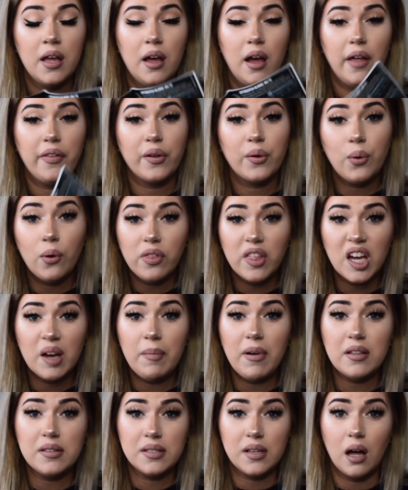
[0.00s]
And the cool thing
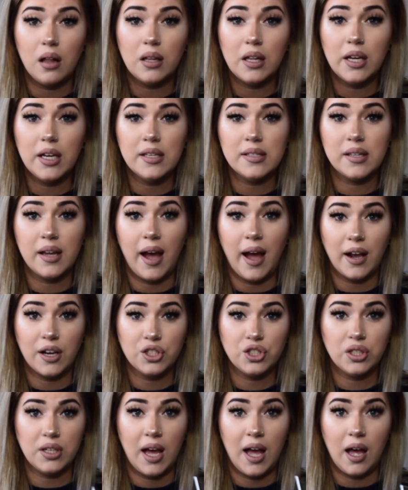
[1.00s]
about Zala is they
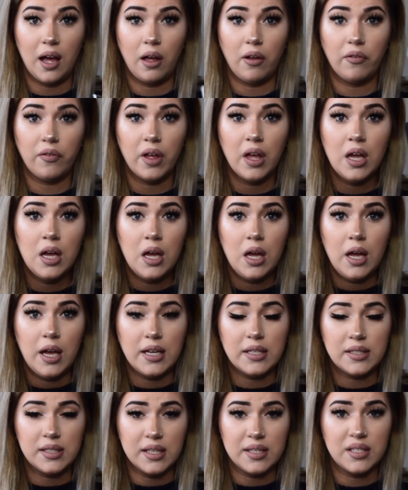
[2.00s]
actually have
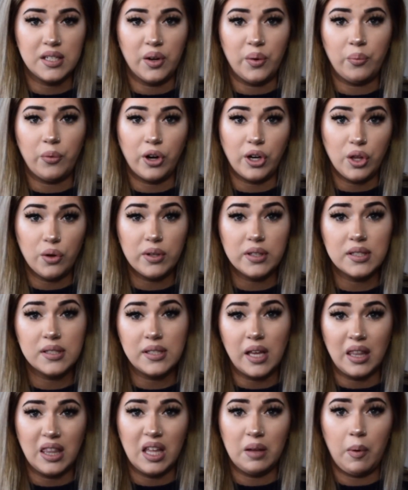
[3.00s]
a system where you can
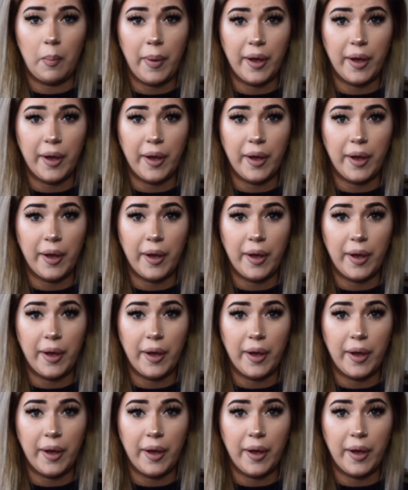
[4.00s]
send them a